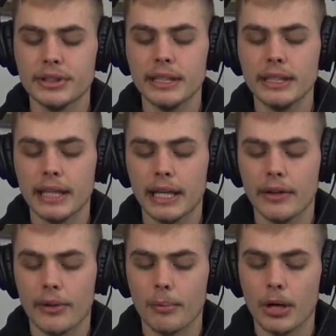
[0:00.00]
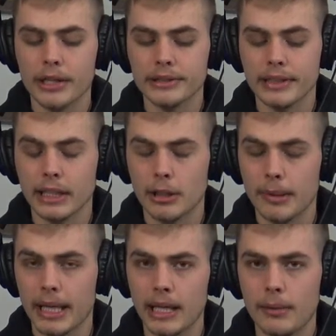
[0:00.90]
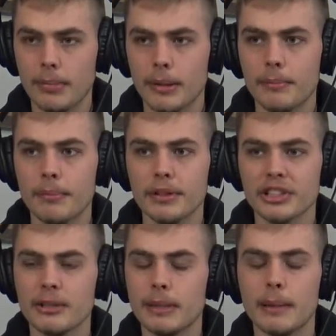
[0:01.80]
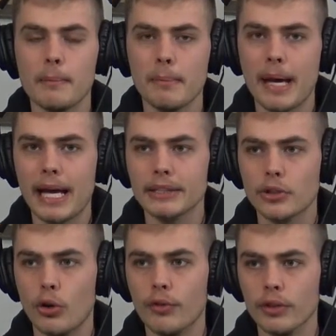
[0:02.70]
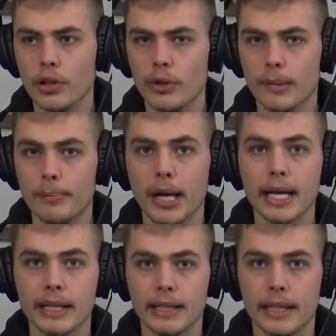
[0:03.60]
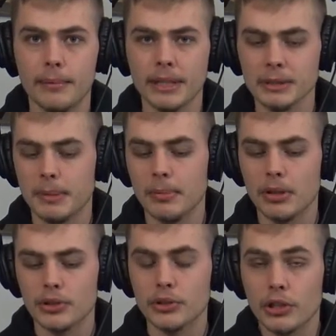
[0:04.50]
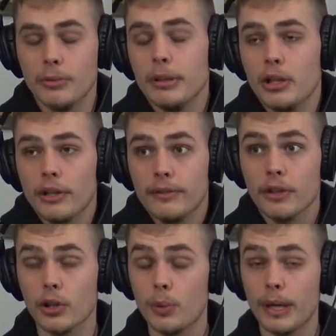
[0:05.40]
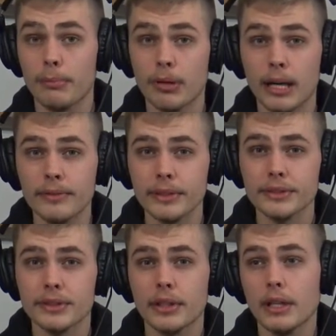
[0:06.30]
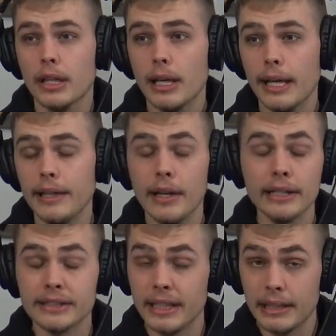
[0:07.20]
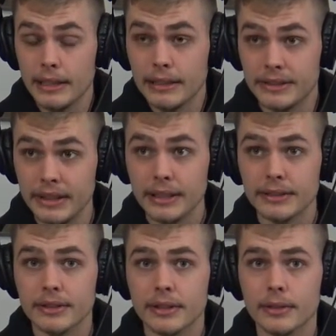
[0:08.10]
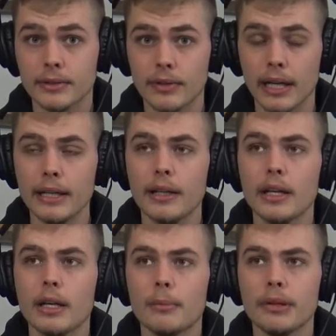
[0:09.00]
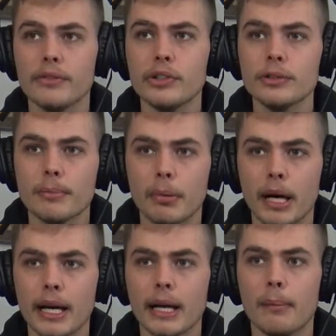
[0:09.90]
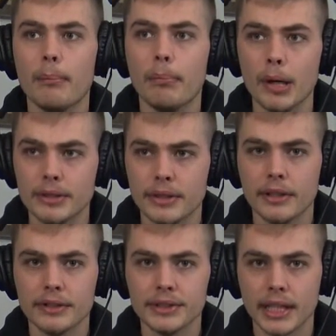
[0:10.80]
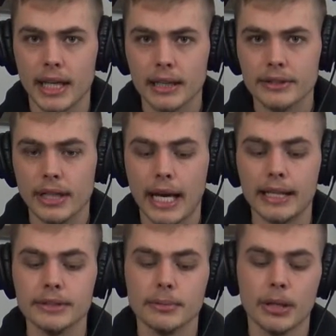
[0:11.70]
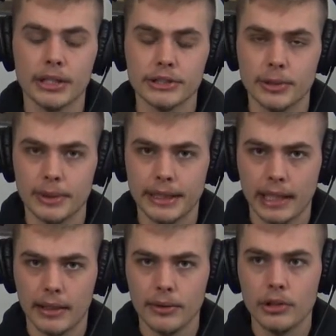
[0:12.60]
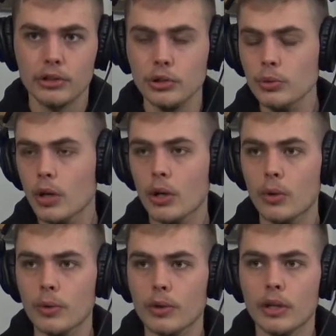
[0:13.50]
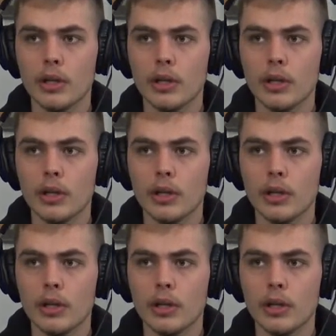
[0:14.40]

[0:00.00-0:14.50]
an indicator the market's going to go back up, there's going to be a mass overload of buying again because people are going to be looking for quick profits. And it exists, right? But if you're buying a butt ton of stocks as the market's going down, you're going